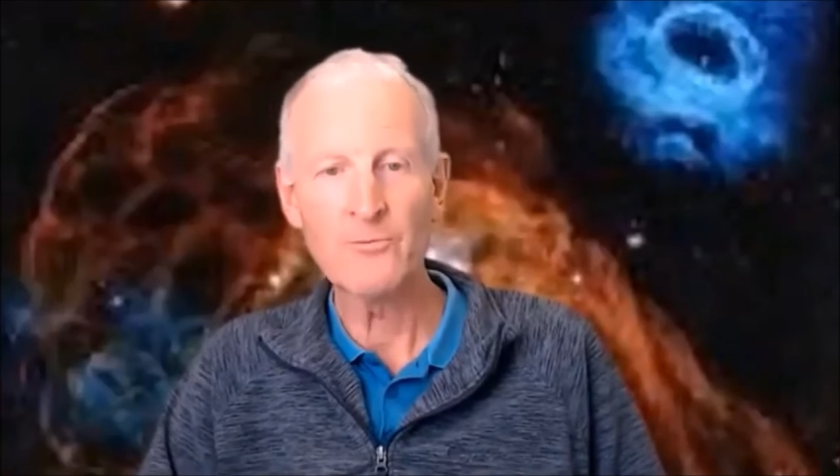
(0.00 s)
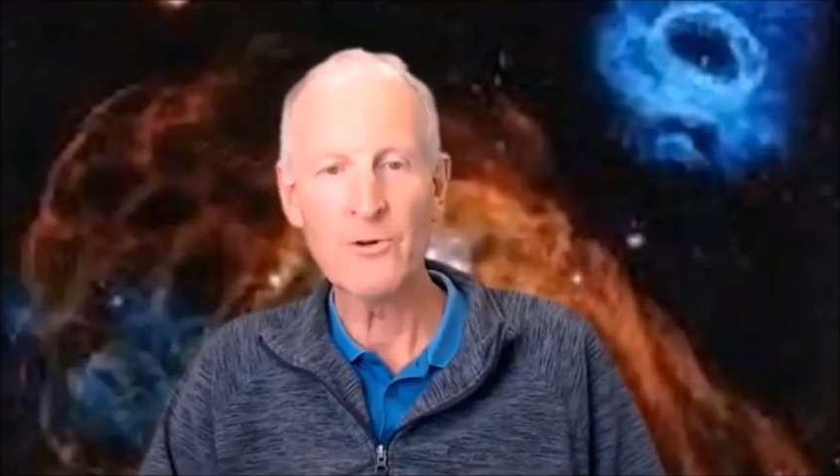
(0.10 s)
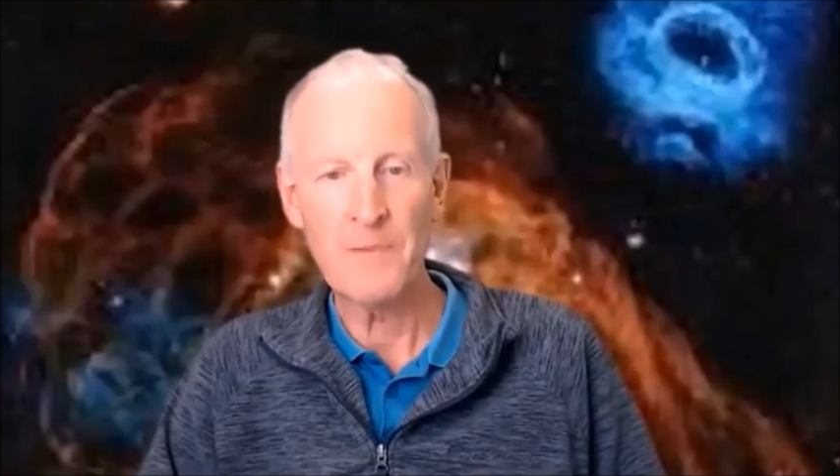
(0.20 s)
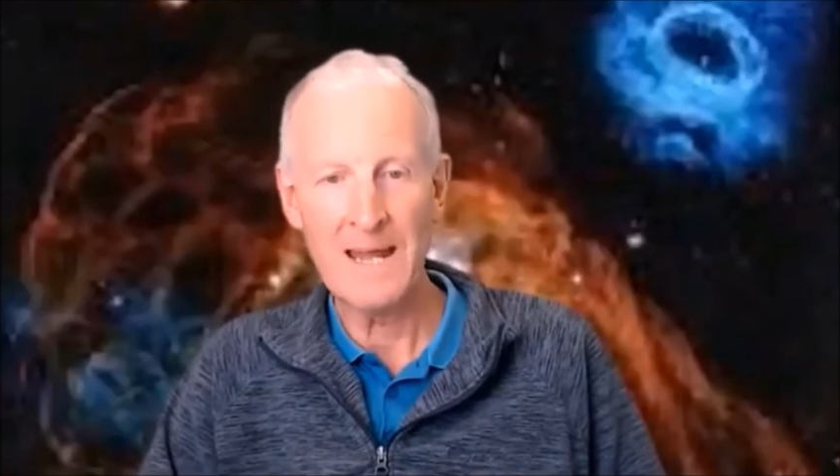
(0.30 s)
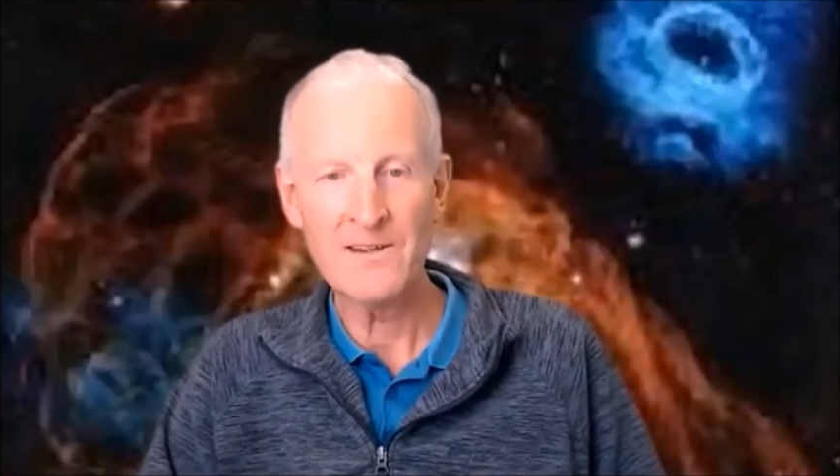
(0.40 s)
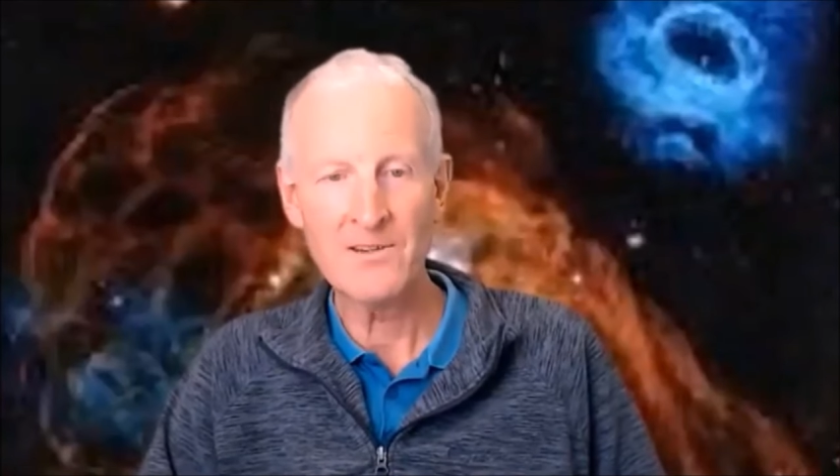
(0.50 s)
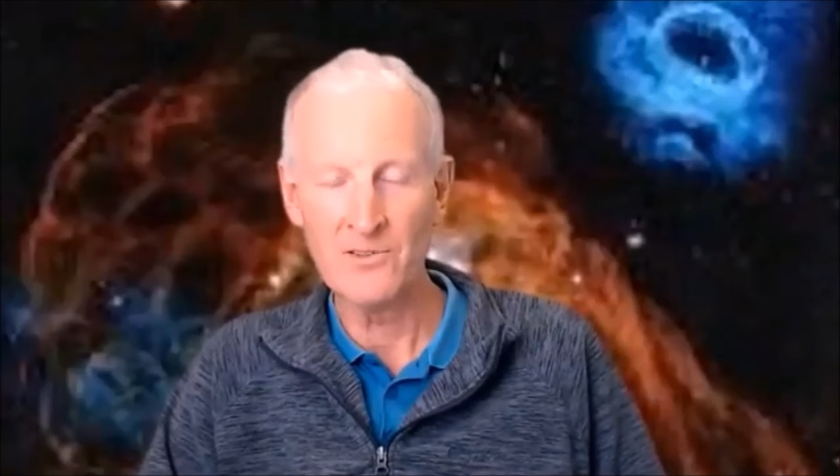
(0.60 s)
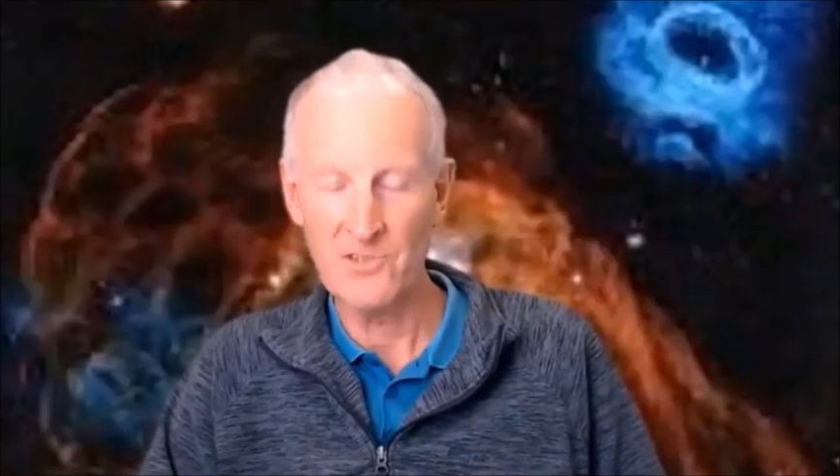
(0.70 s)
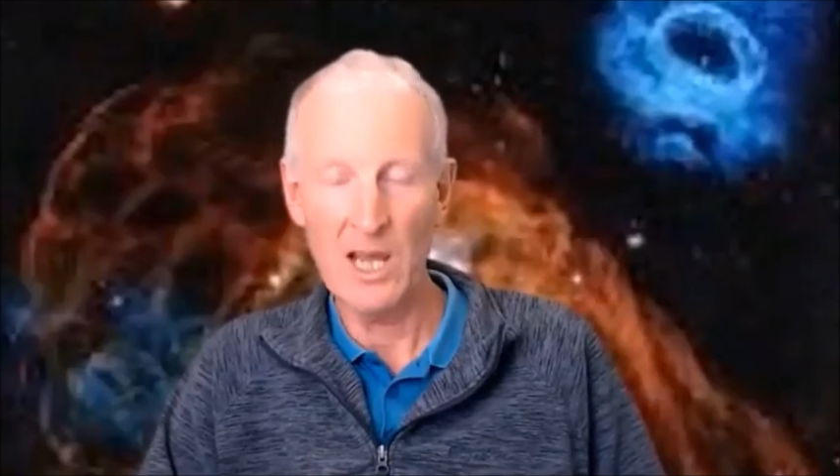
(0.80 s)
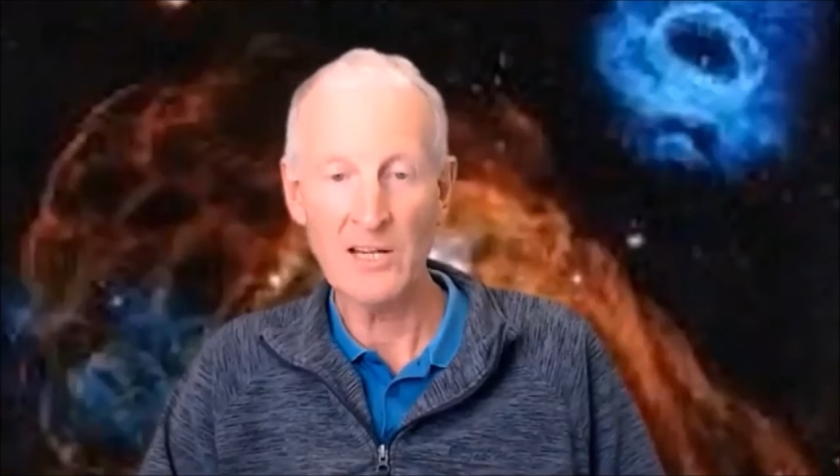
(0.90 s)

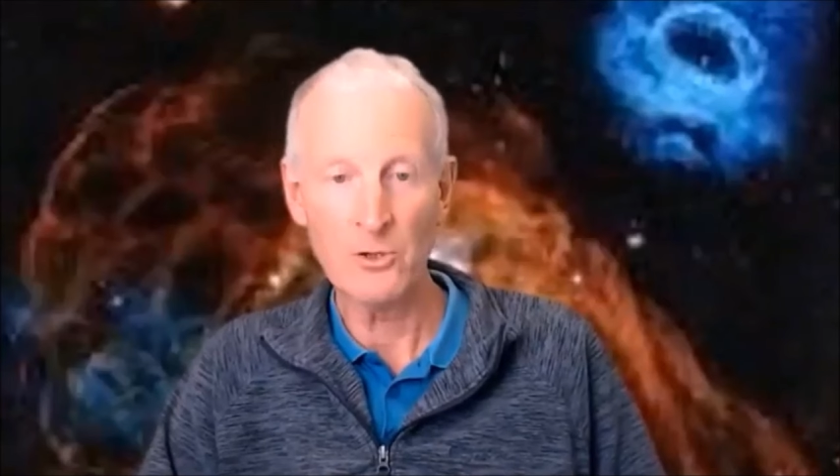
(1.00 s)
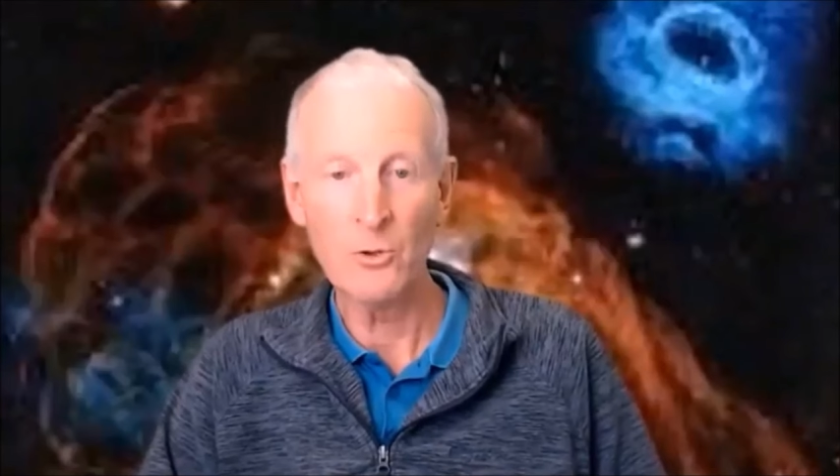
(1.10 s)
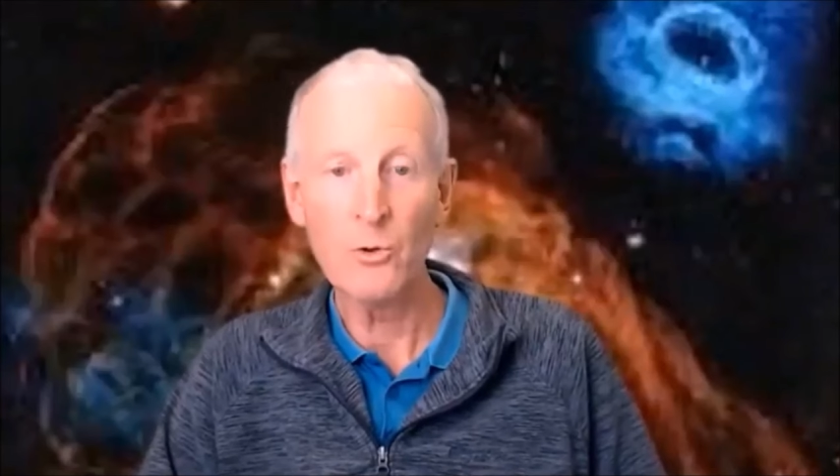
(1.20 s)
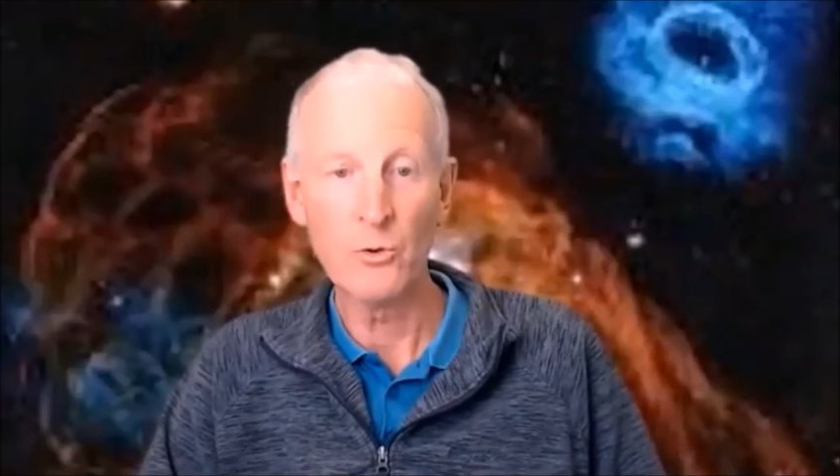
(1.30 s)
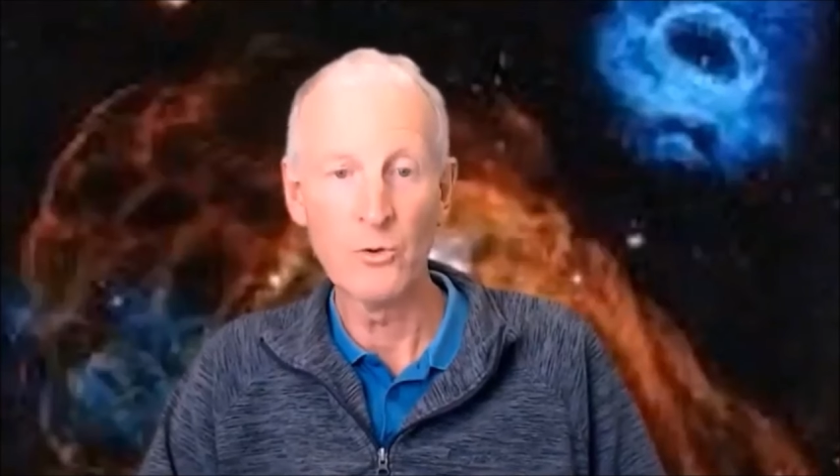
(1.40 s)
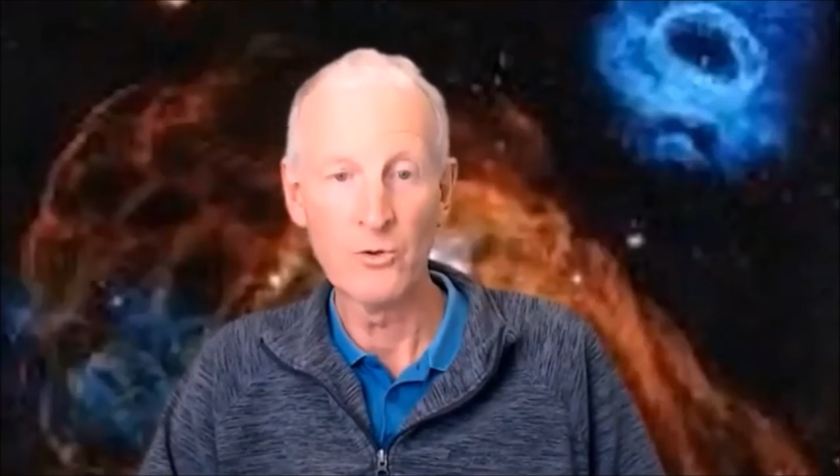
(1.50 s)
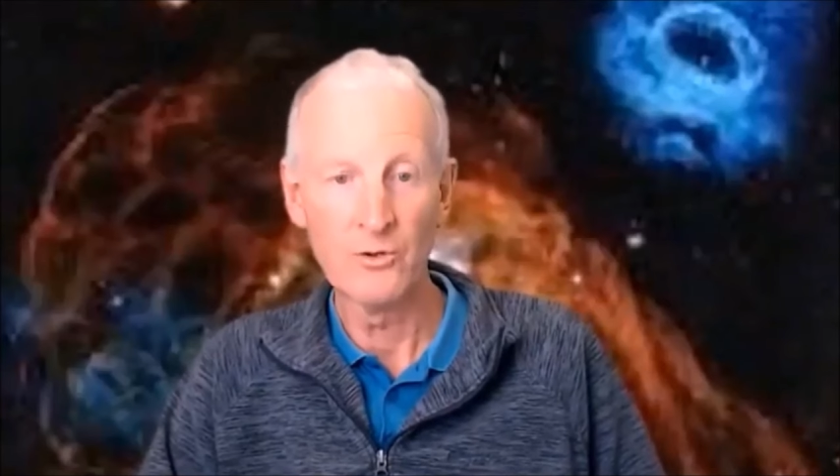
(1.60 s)
repentance at all.